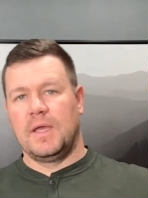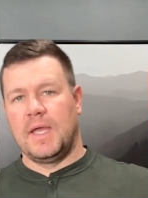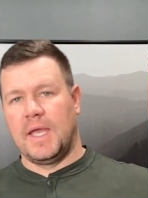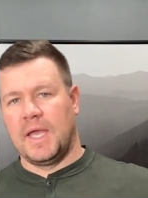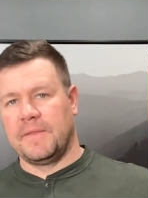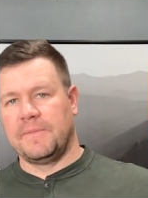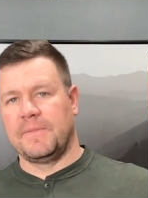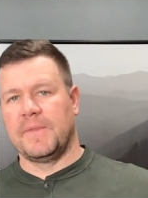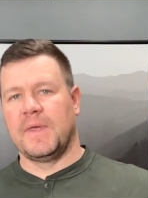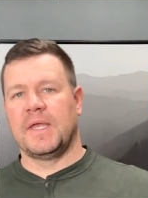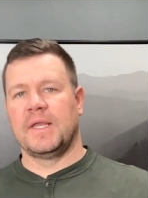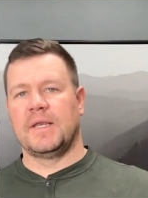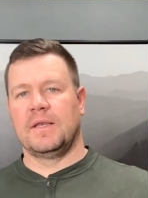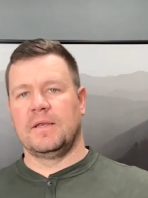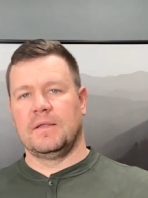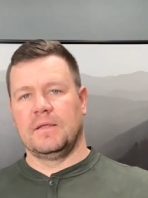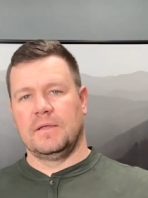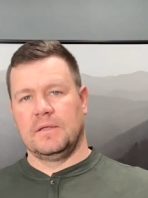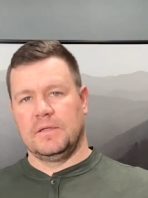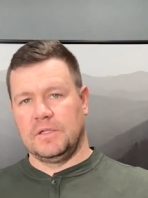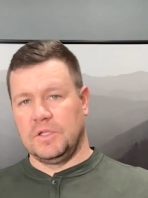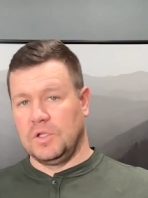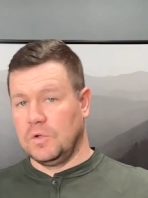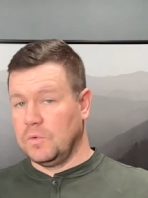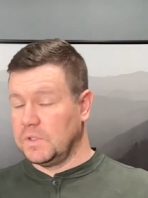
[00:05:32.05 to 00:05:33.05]
and then
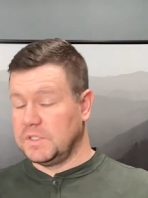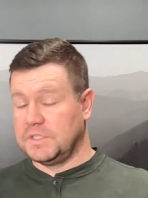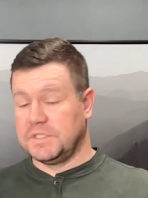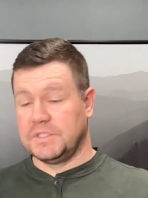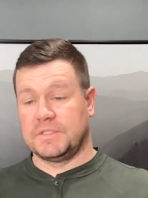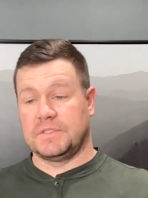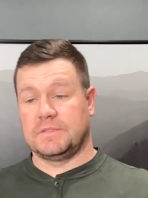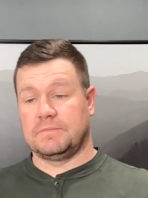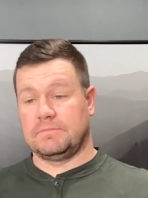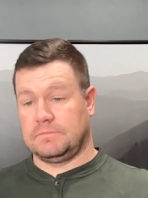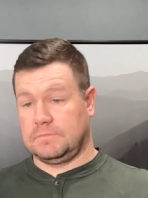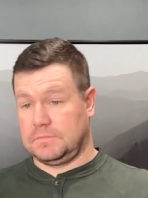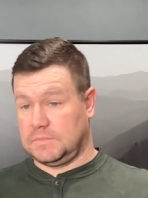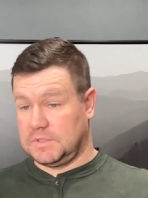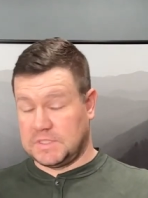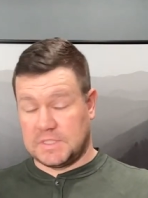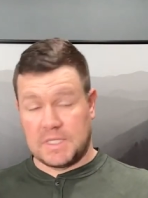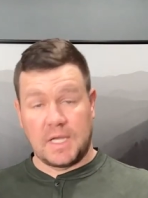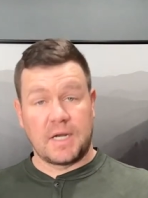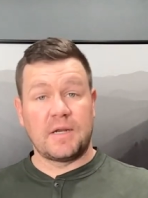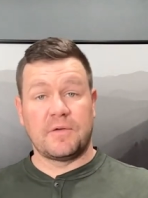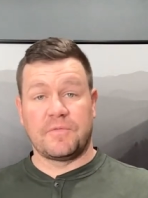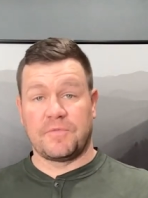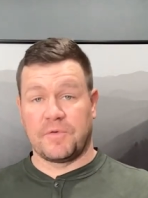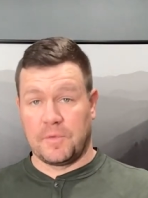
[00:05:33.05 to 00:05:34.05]
you would just
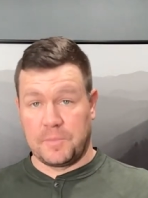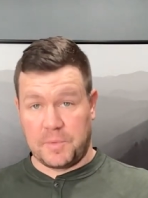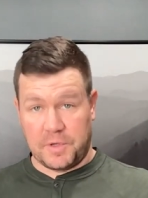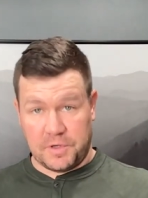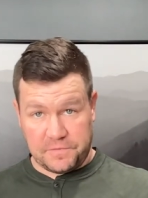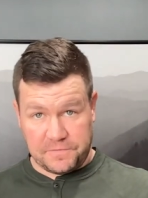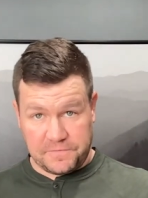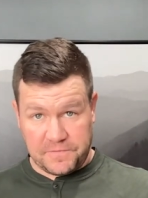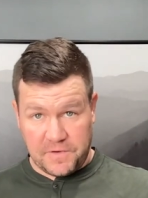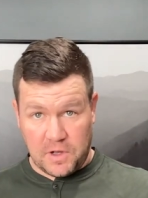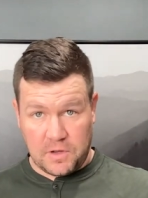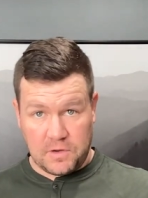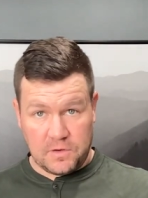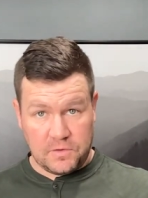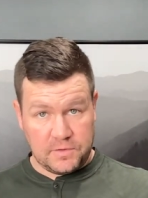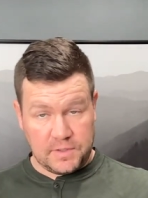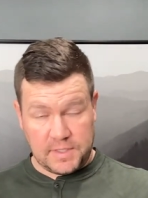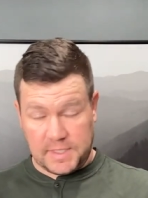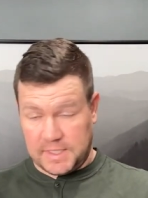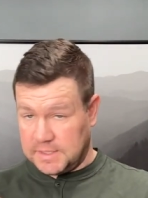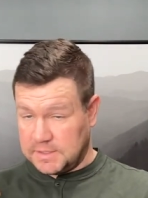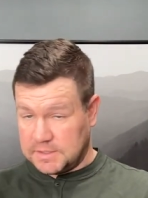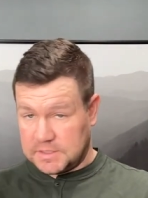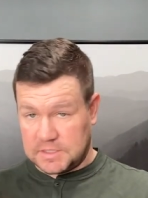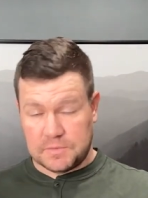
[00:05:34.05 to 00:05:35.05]
study from your phone
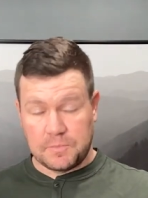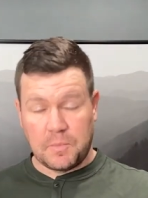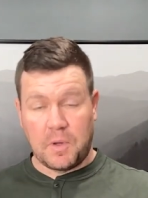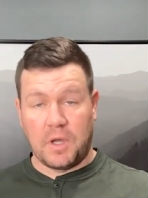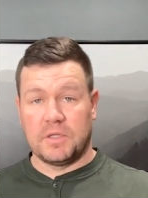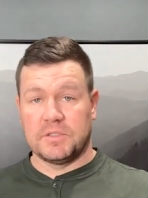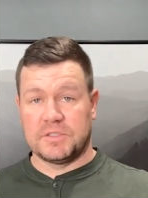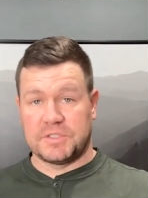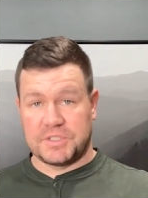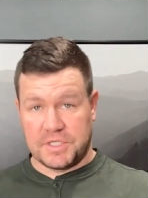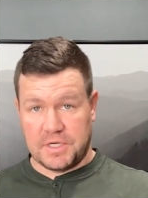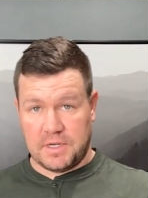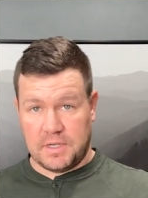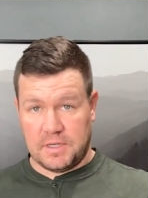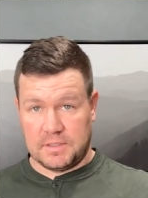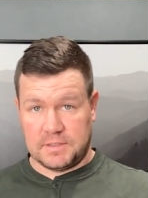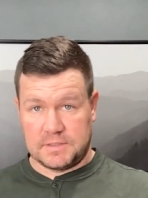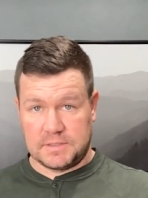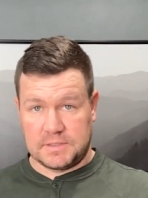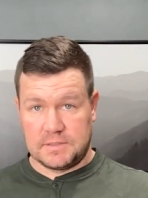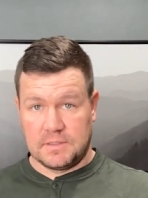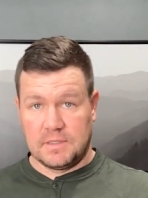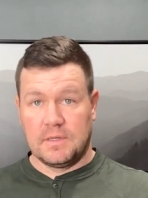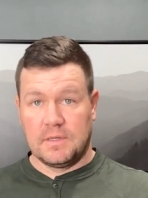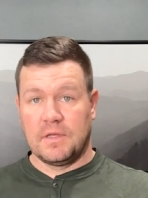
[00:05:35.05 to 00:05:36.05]
in small
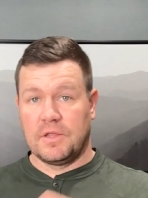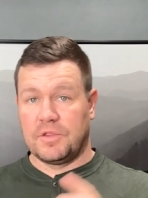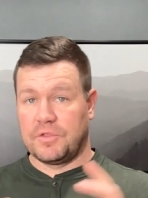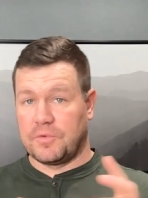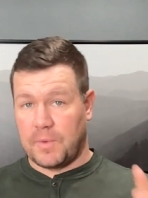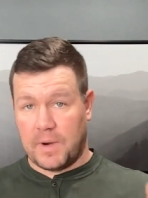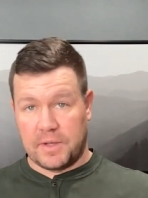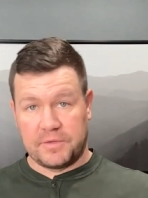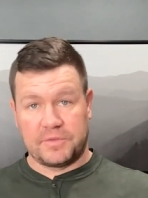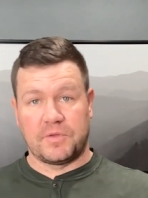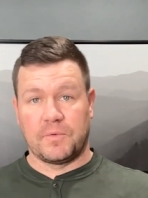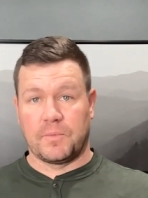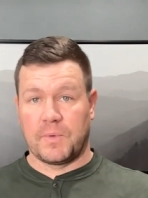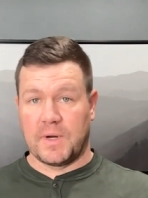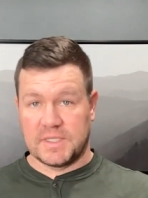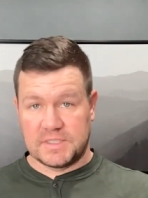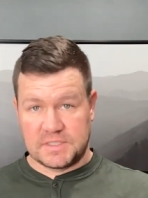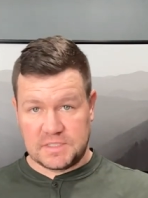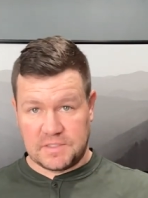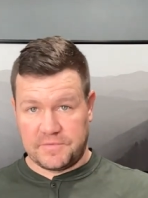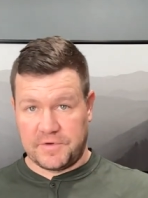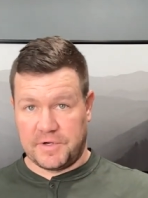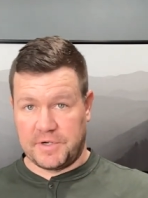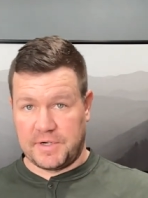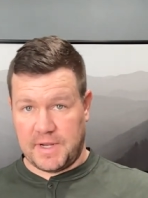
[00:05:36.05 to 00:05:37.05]
chunks throughout the
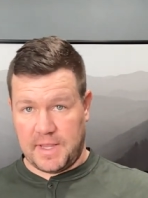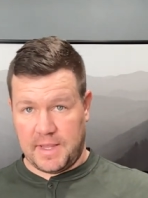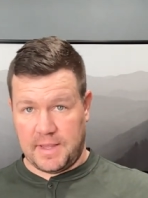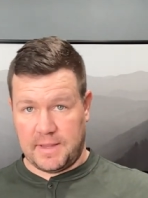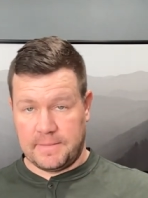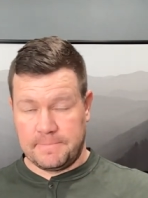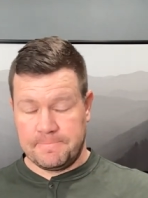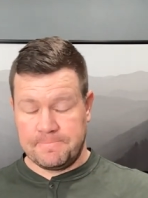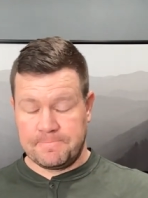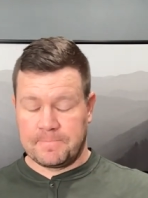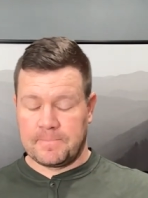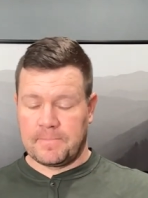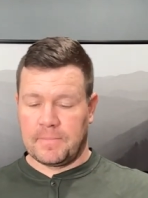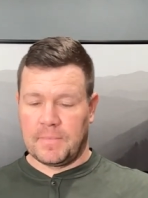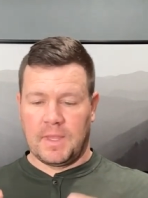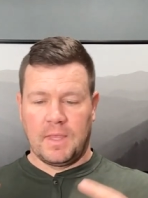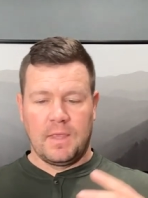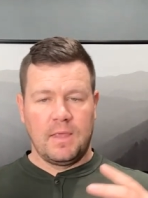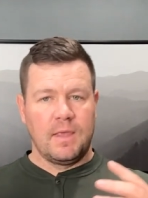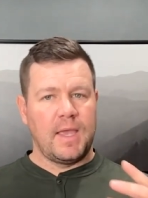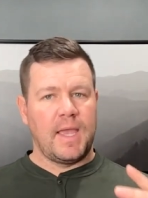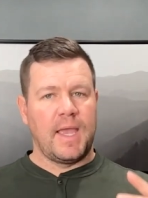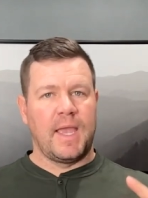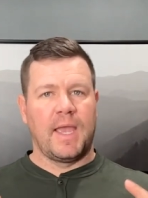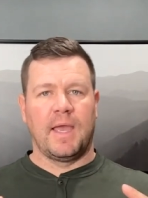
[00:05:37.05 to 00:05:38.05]
rest of your day.
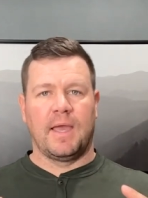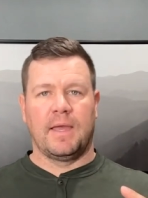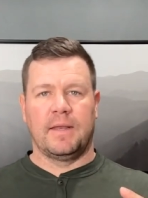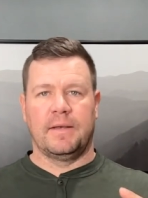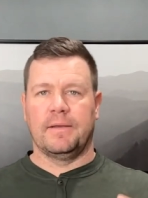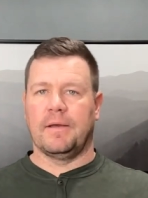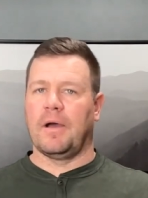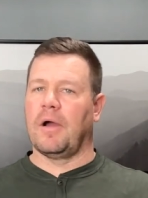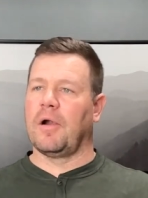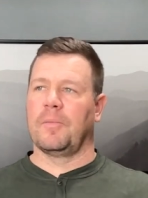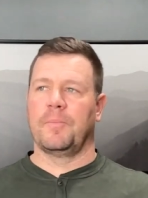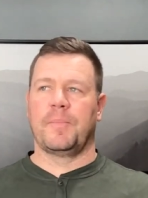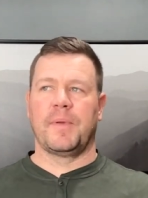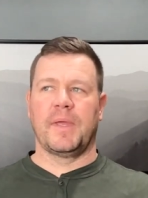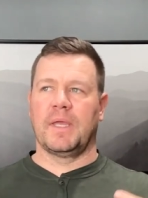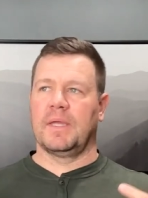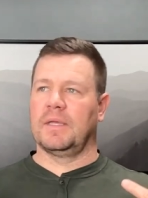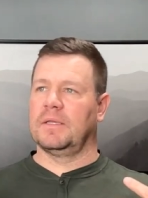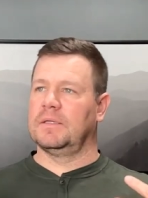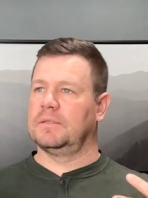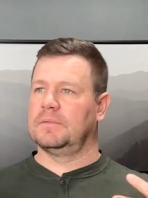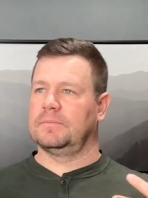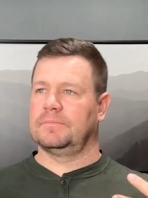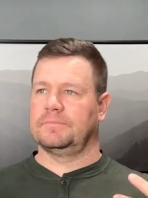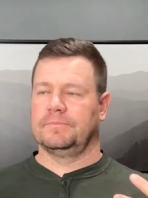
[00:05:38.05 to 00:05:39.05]
And our
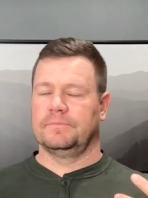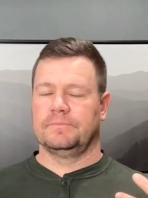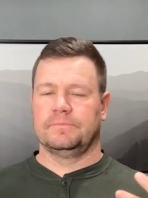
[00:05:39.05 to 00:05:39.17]
big